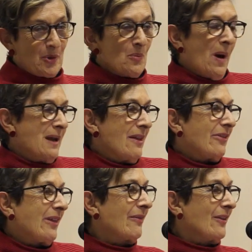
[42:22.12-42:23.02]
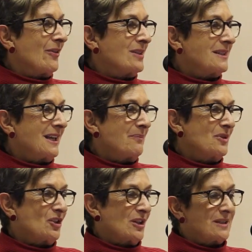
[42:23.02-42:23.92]
You might think that this
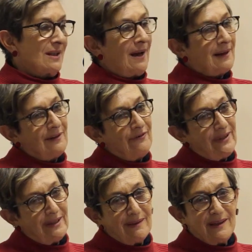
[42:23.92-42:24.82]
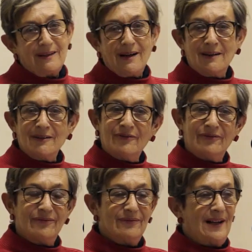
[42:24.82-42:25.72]
seems just like a very kind of
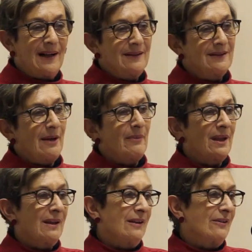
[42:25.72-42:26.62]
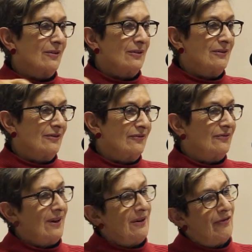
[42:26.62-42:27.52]
academic-y sort of
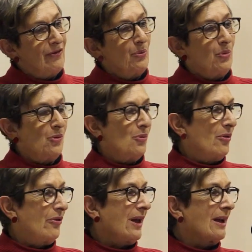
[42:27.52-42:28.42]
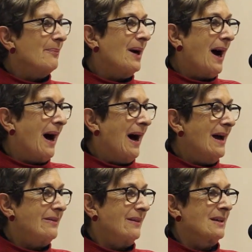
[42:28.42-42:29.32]
off-the-wall thing, but
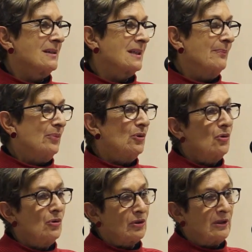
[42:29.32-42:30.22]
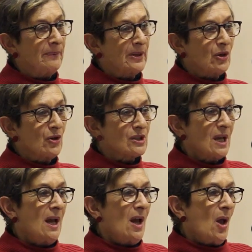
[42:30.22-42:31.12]
I think it's important
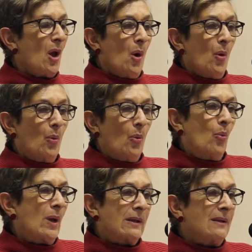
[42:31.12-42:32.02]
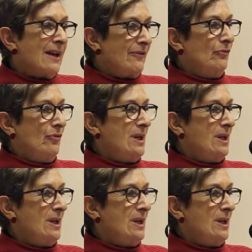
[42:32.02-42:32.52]
because we can never